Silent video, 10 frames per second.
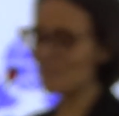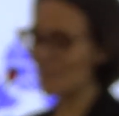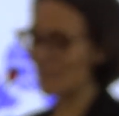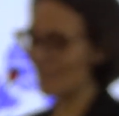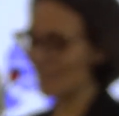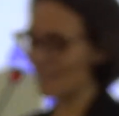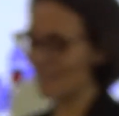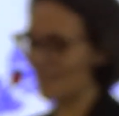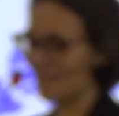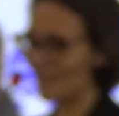me
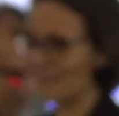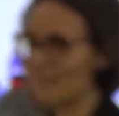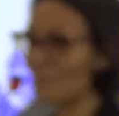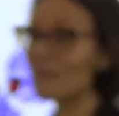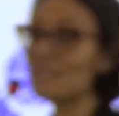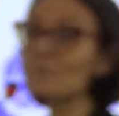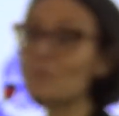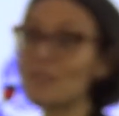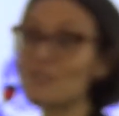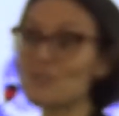uh, immense
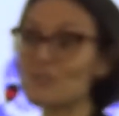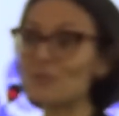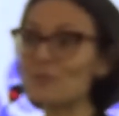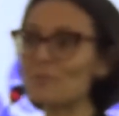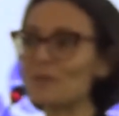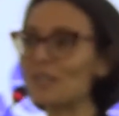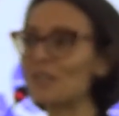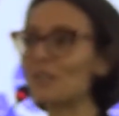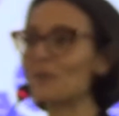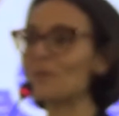pleasure to bring
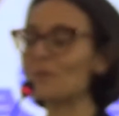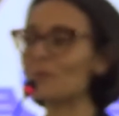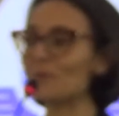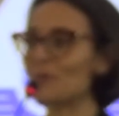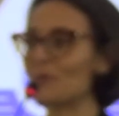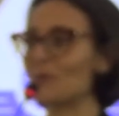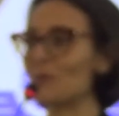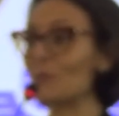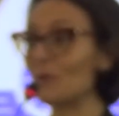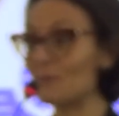you uh,
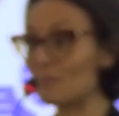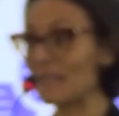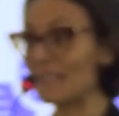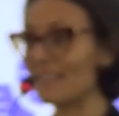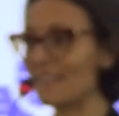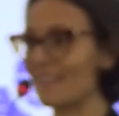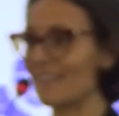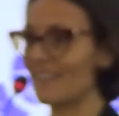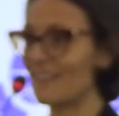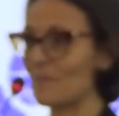with me
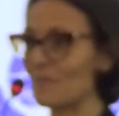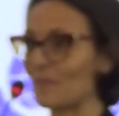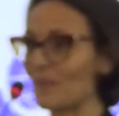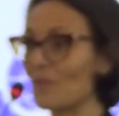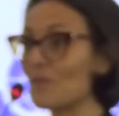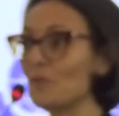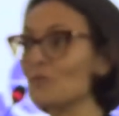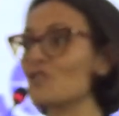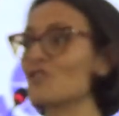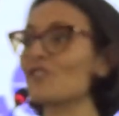um, through
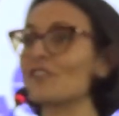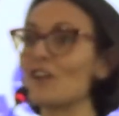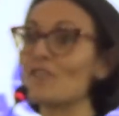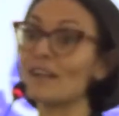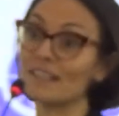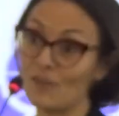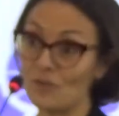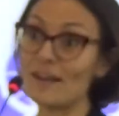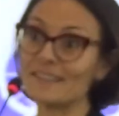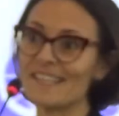the journey of,
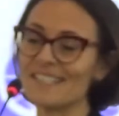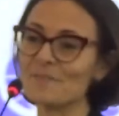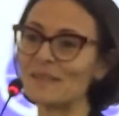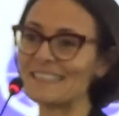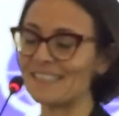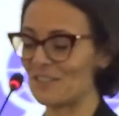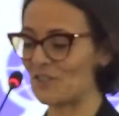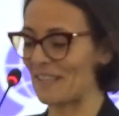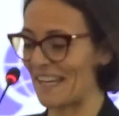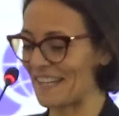of, accessibility
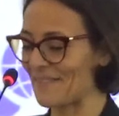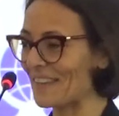today.